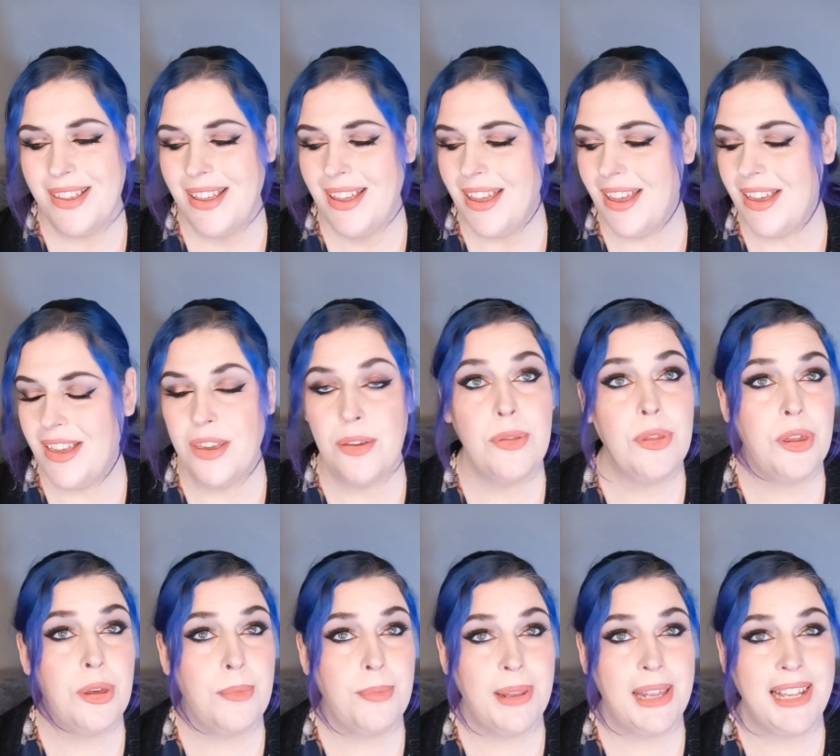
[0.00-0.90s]
Uh,
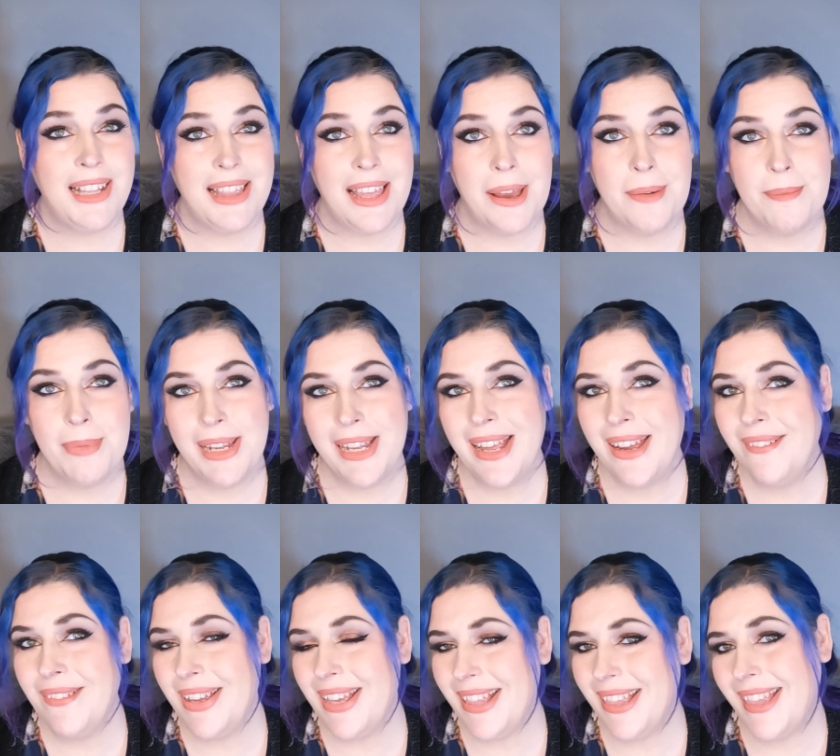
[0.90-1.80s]
YouTube link down below.
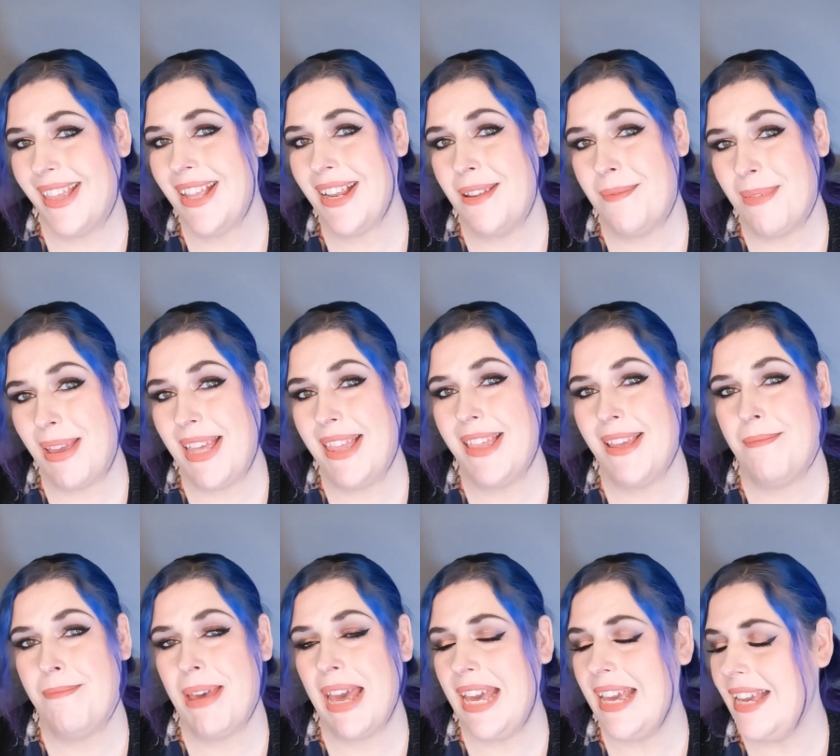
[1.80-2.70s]
It's an
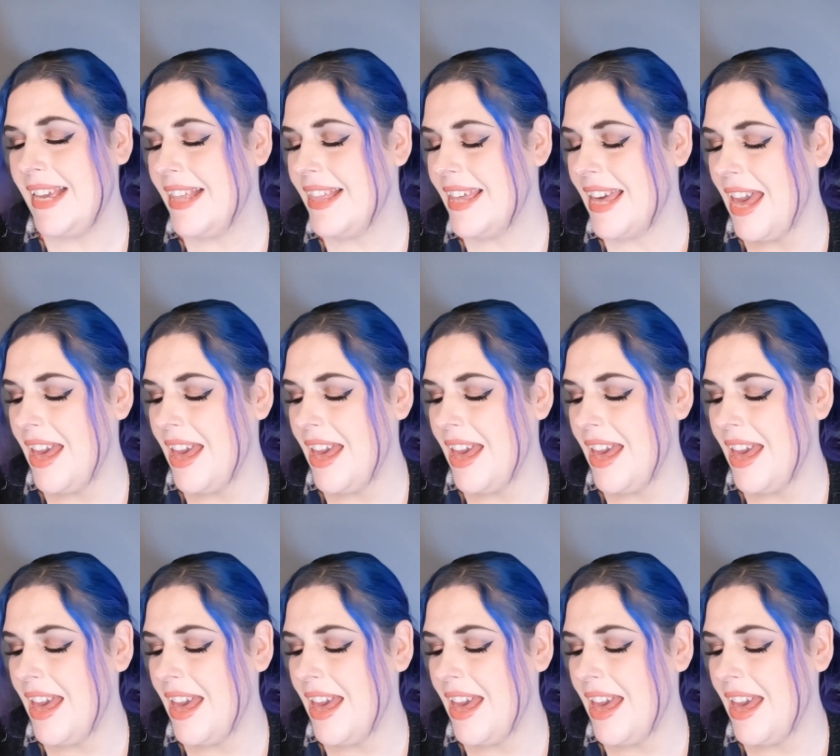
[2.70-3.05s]
amazing page.